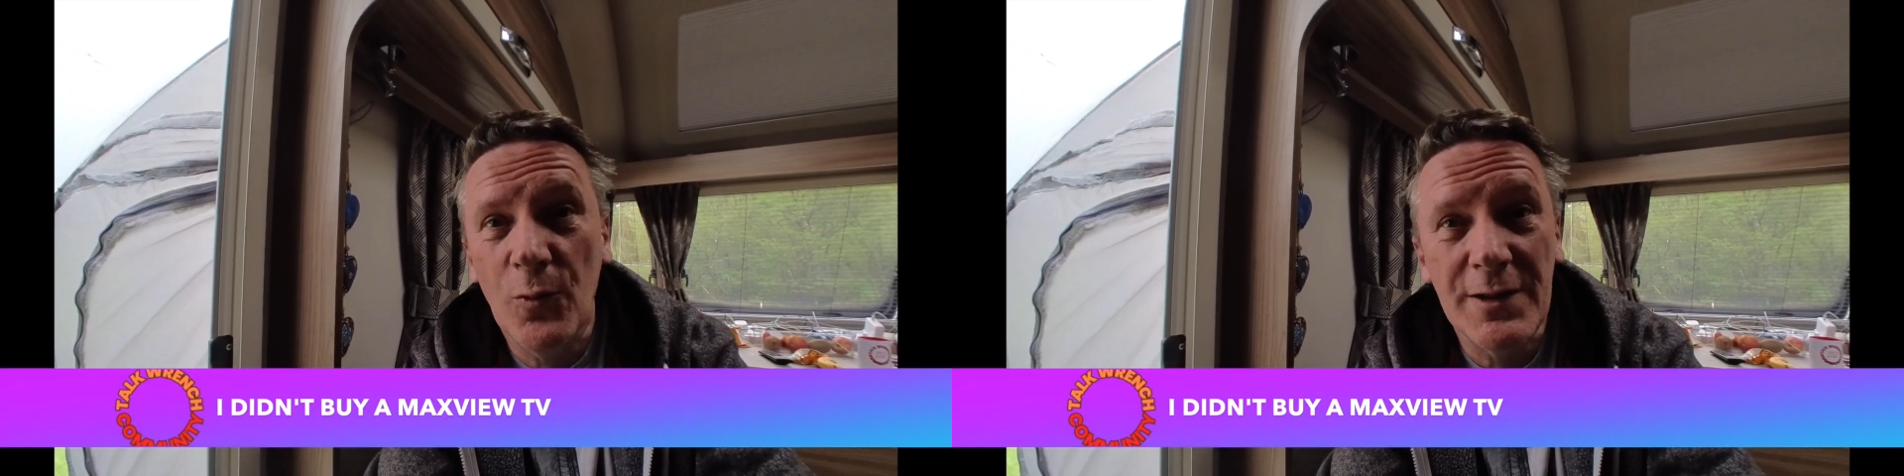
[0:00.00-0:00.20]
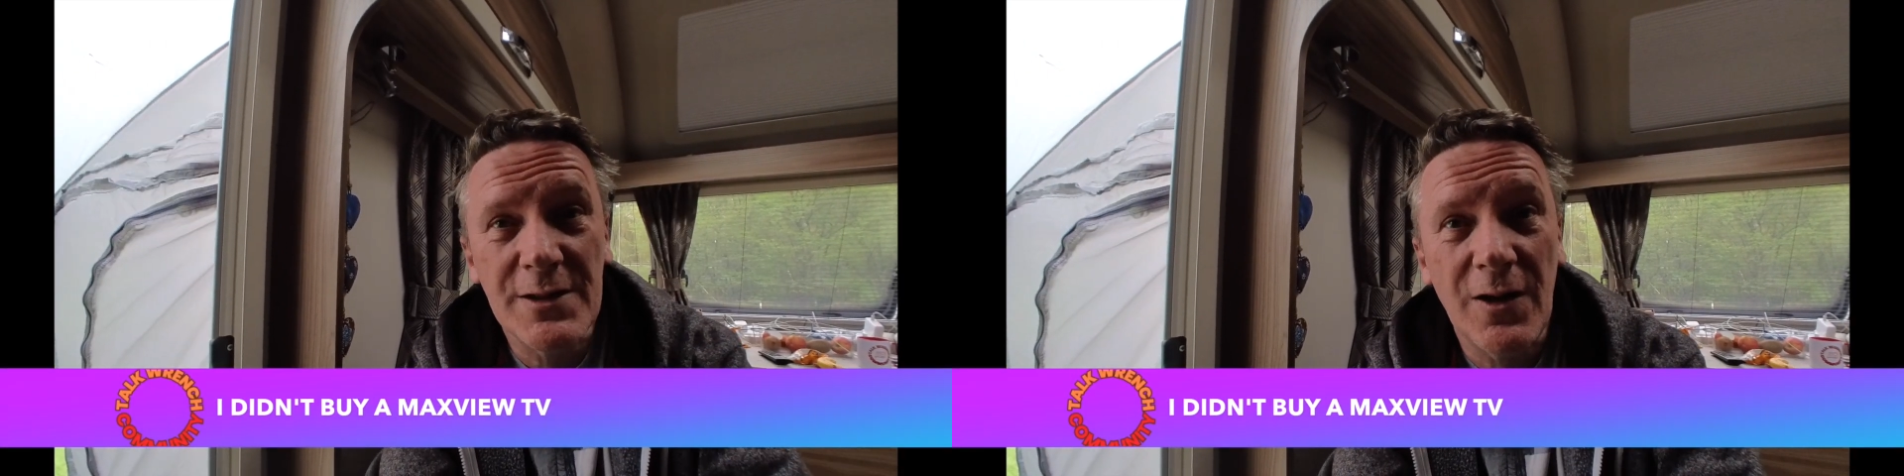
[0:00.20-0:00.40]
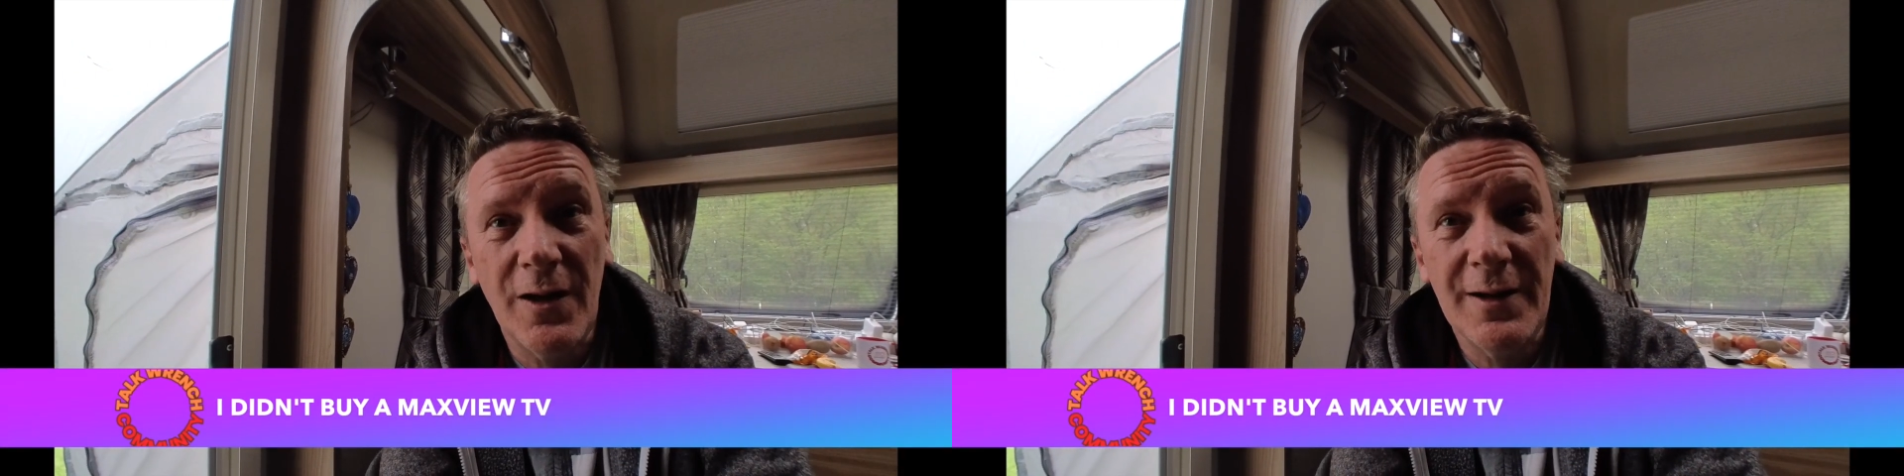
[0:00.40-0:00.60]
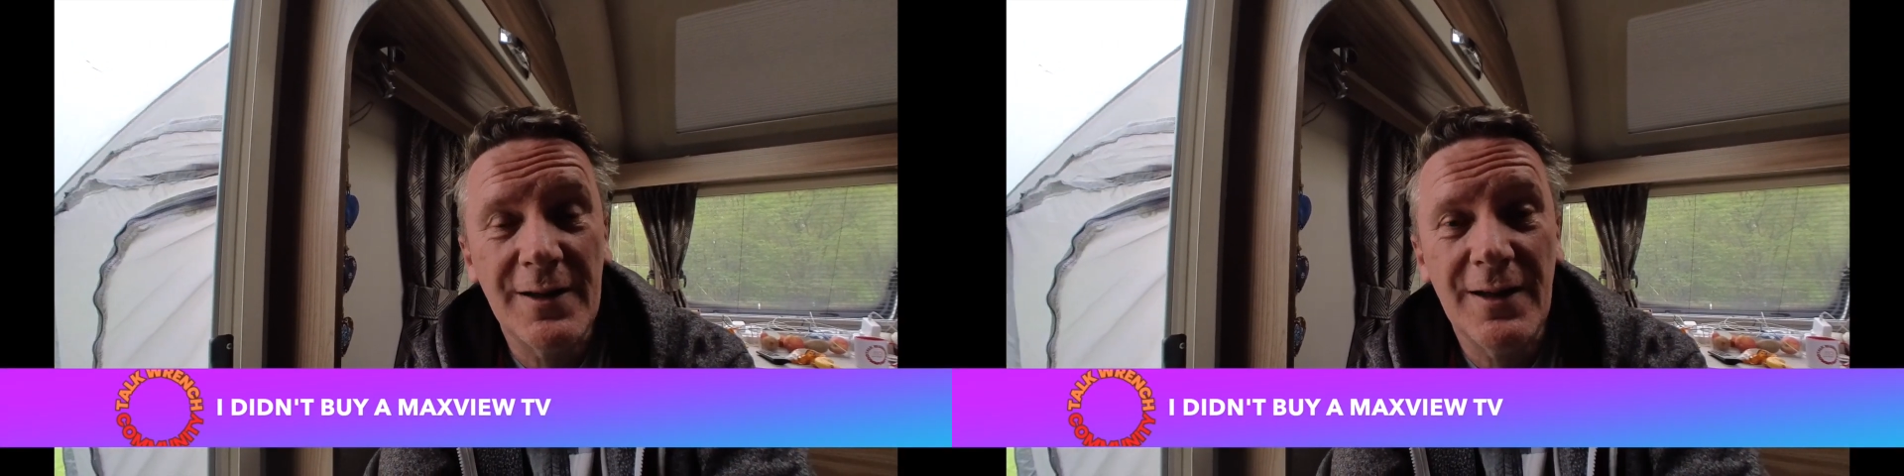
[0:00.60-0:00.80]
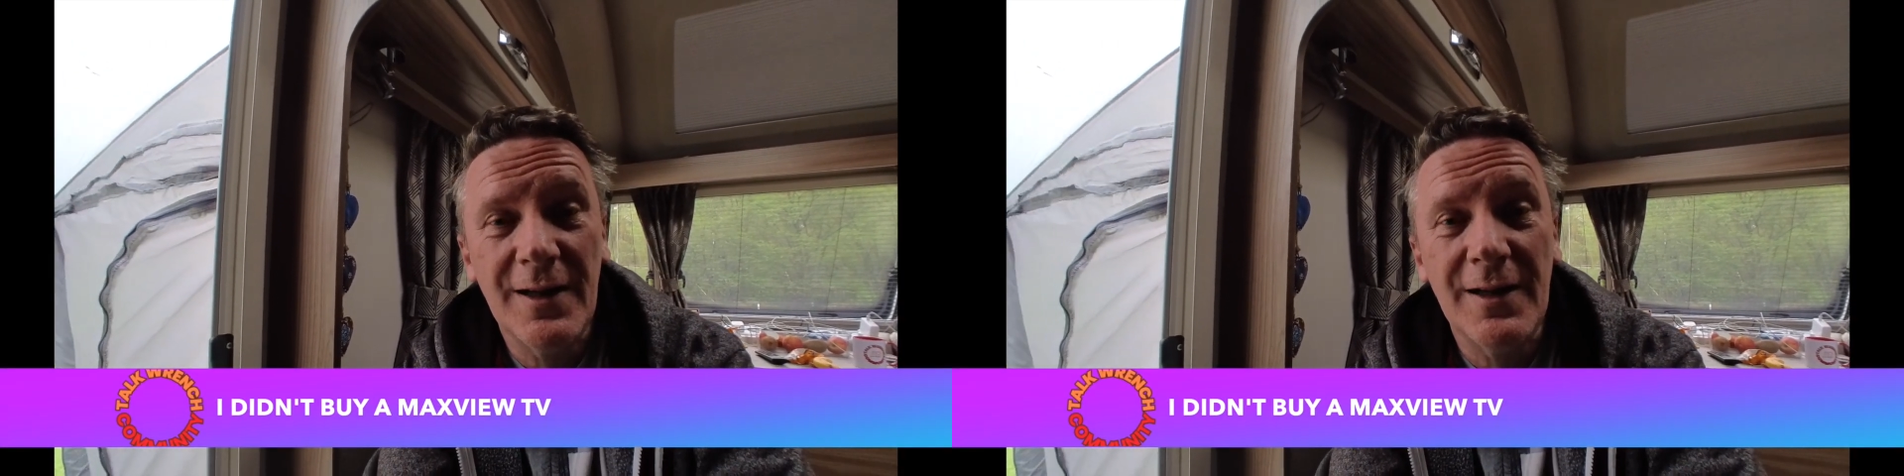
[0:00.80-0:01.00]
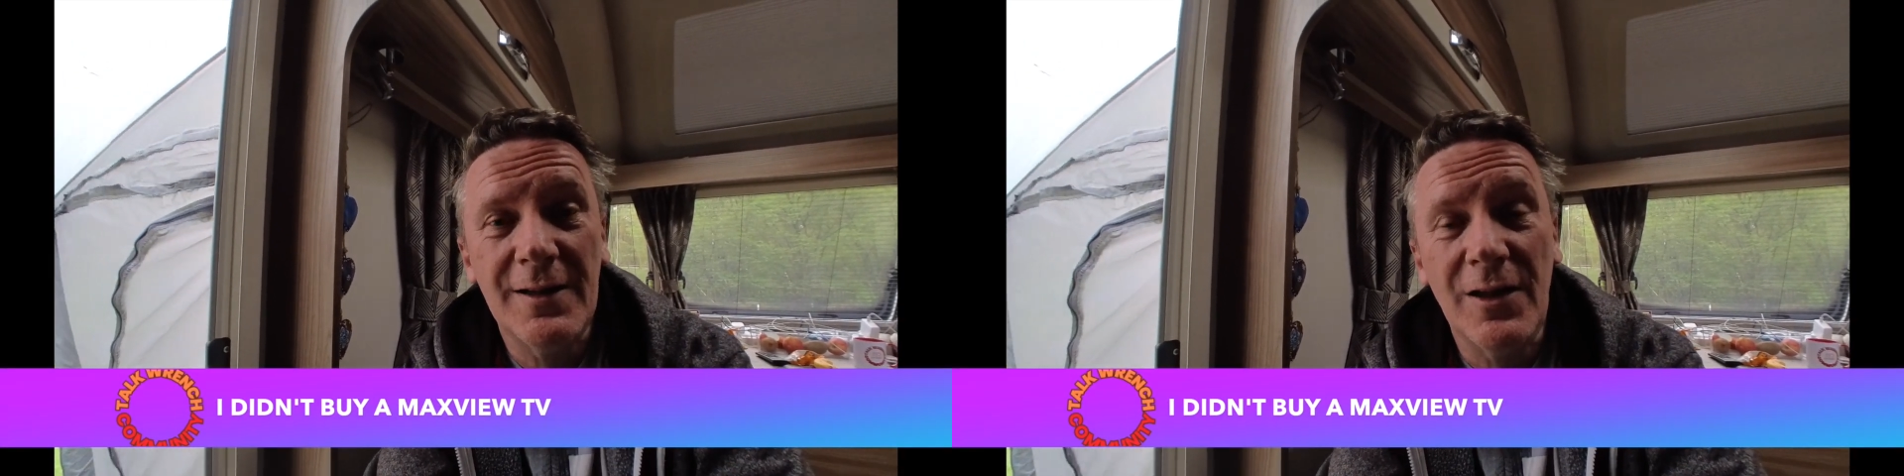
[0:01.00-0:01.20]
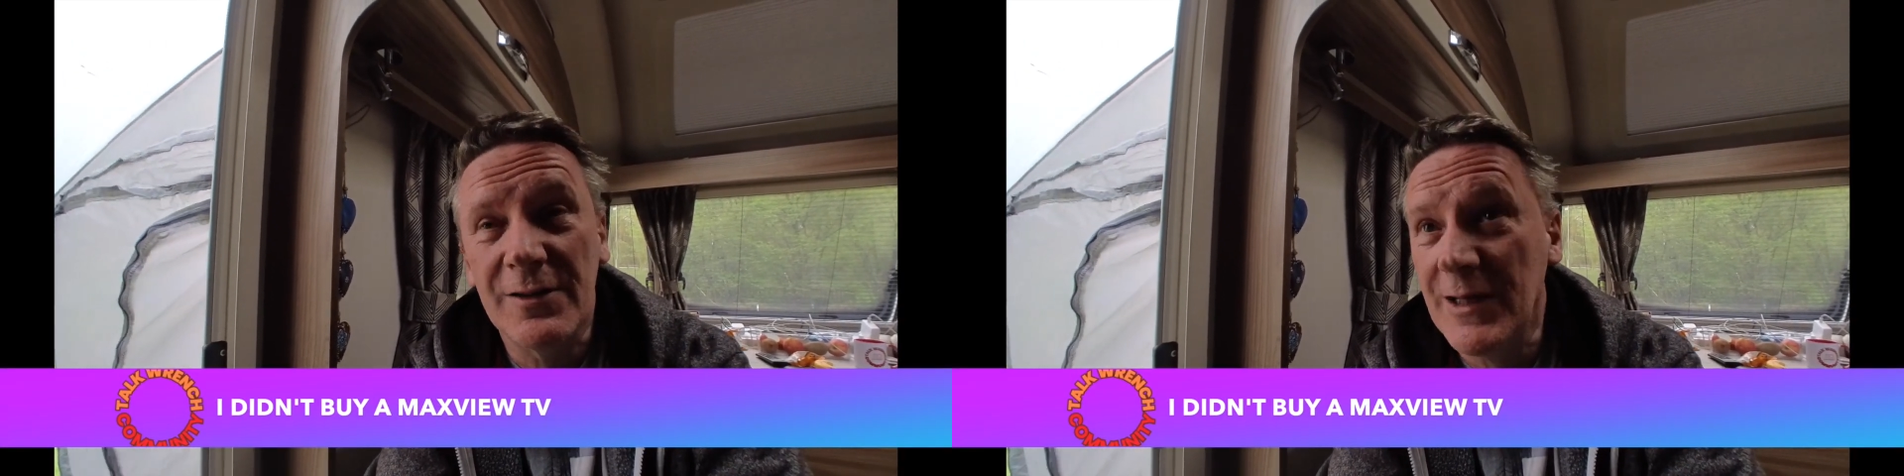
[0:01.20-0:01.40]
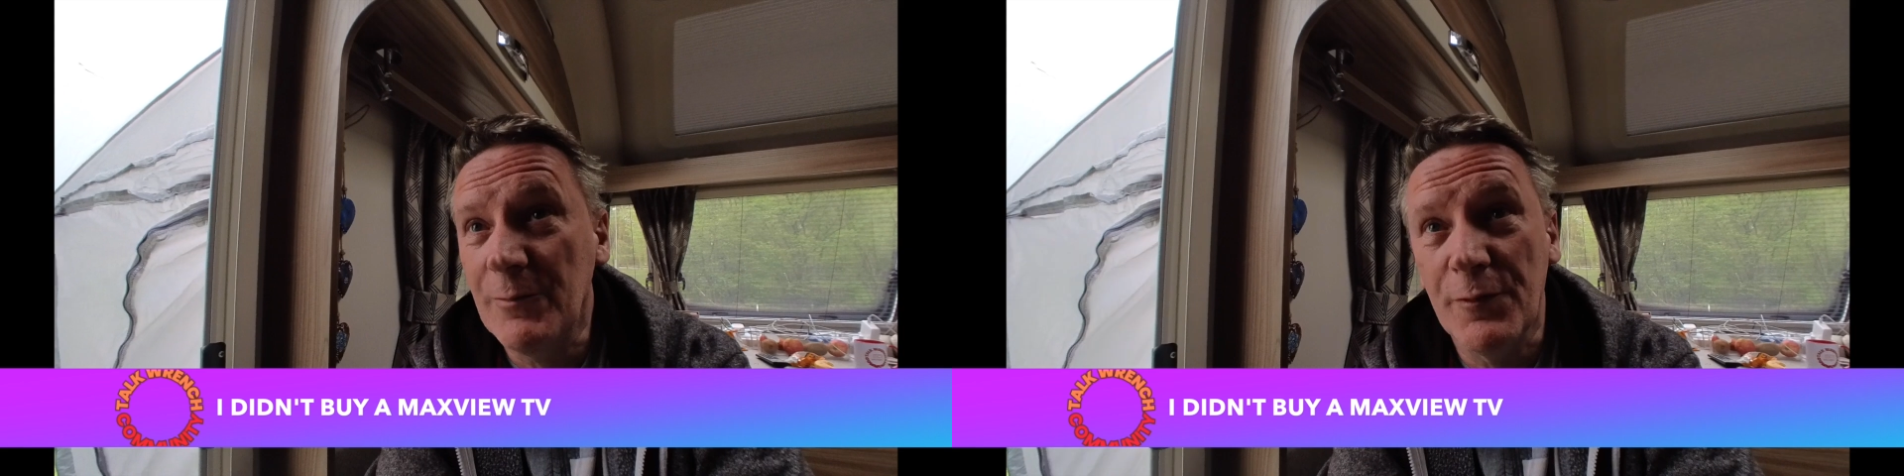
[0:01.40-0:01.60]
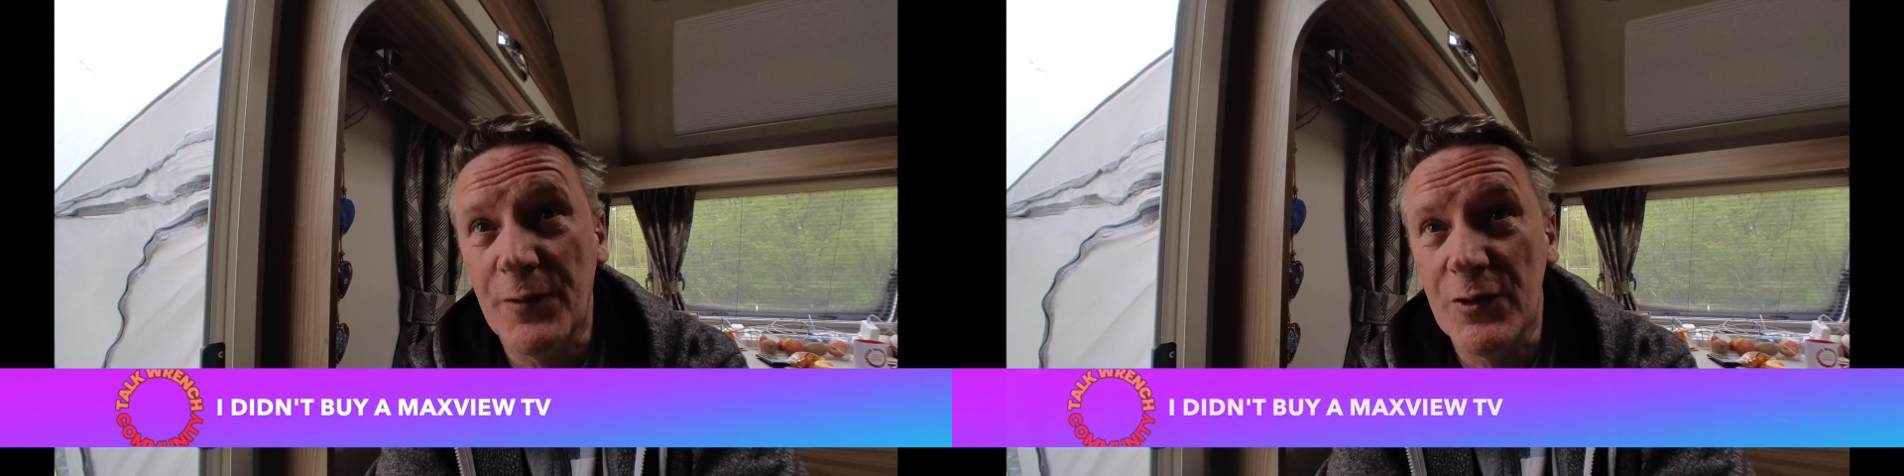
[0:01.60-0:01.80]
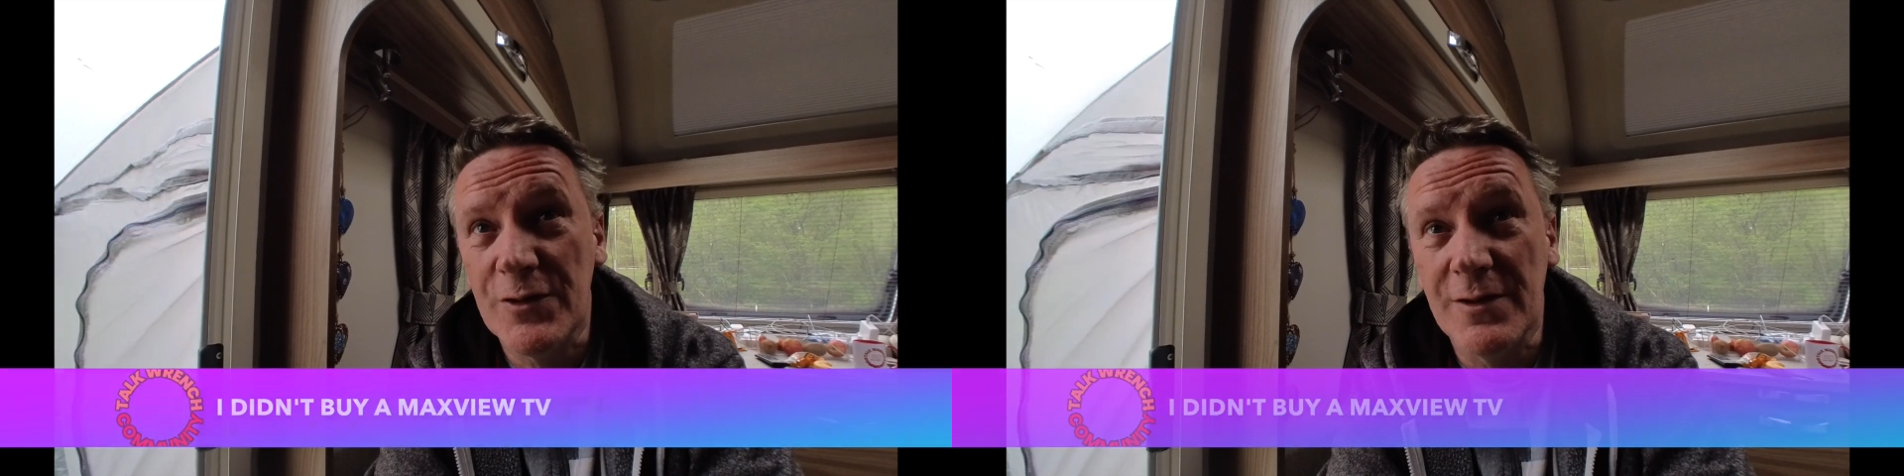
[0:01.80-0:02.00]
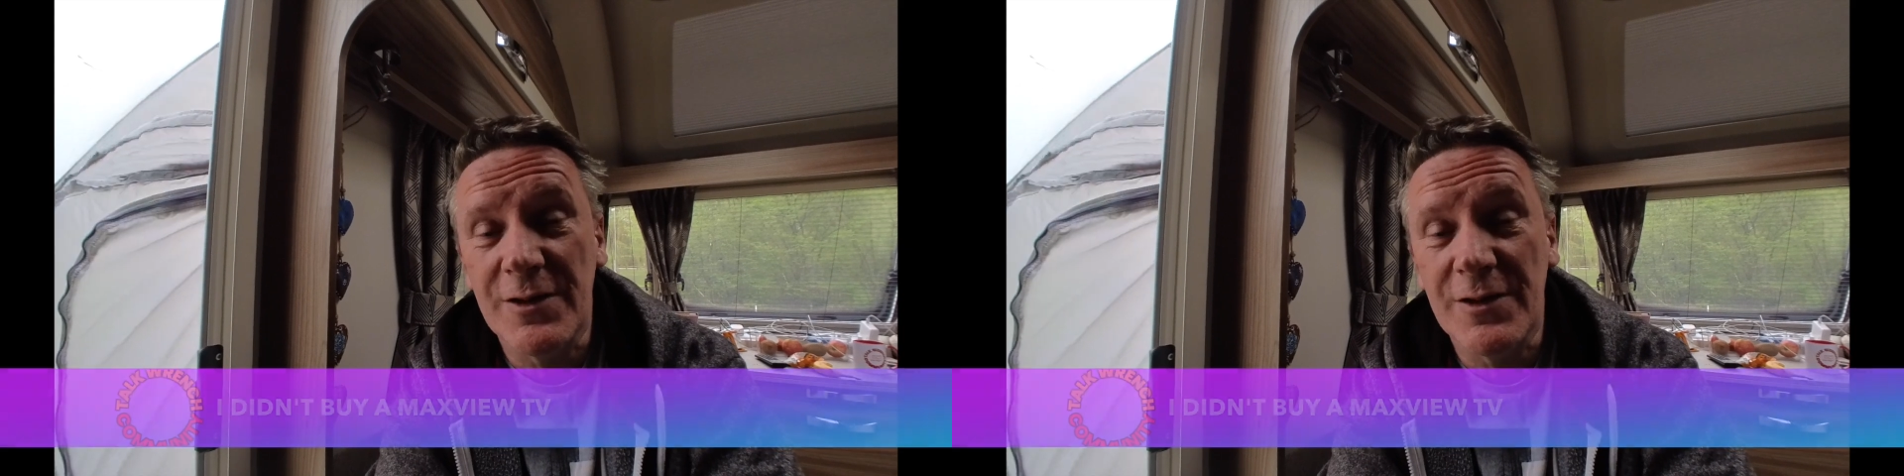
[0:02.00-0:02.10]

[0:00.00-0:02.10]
Sky are gonna, like, same with Virgin.